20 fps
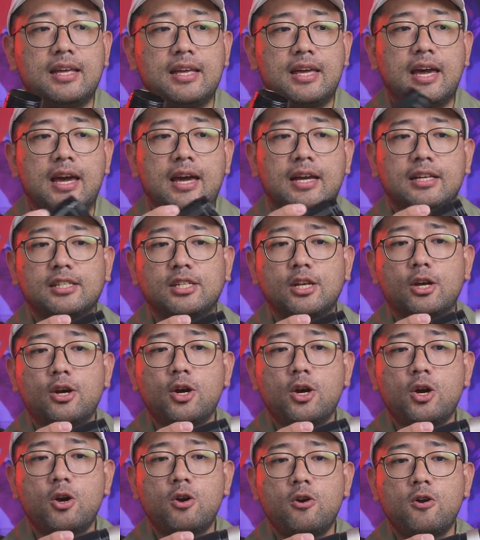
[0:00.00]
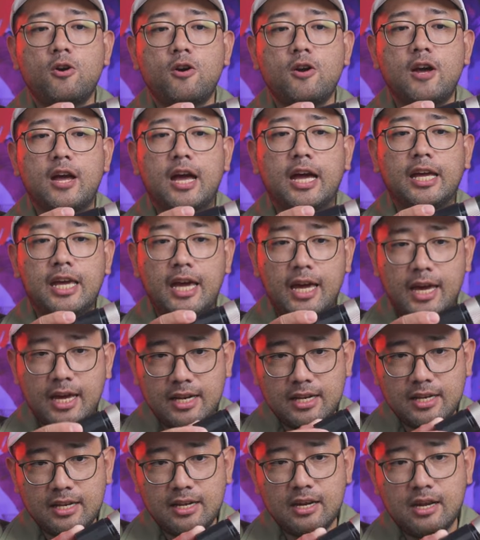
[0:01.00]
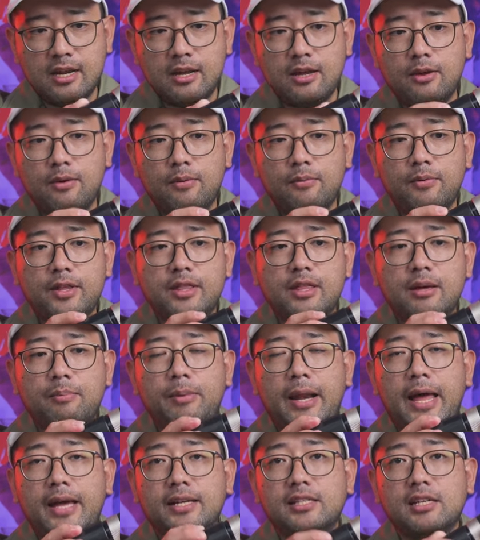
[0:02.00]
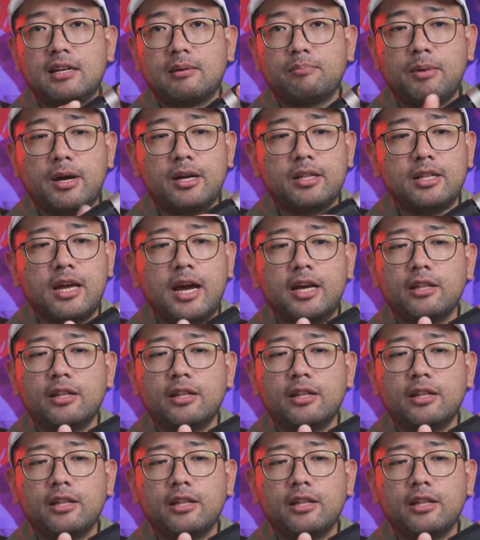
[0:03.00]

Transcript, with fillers: Yeah, so again, with the plastic body,